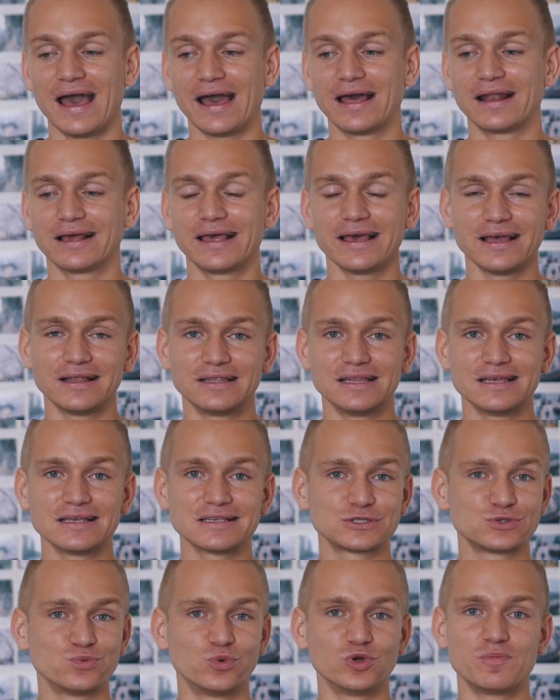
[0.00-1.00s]
And again,
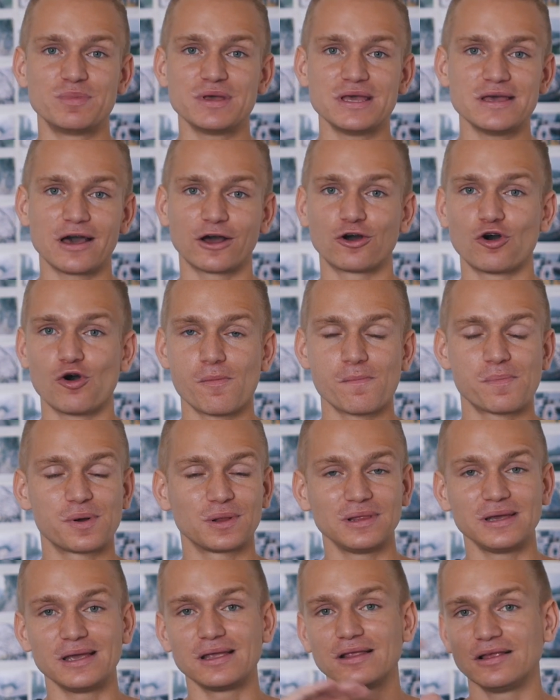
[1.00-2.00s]
this would be a
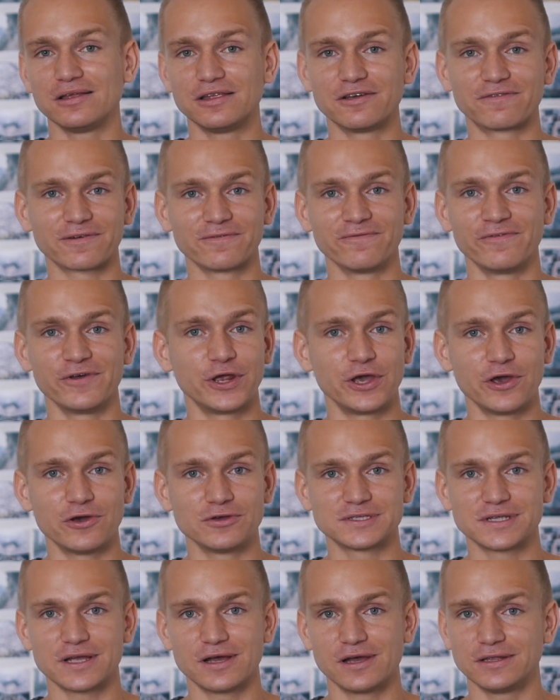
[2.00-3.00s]
completely different
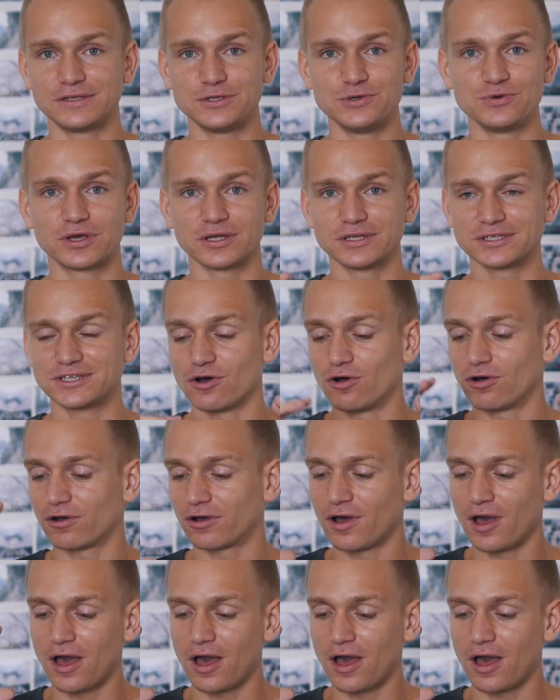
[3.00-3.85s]
videos that you can talk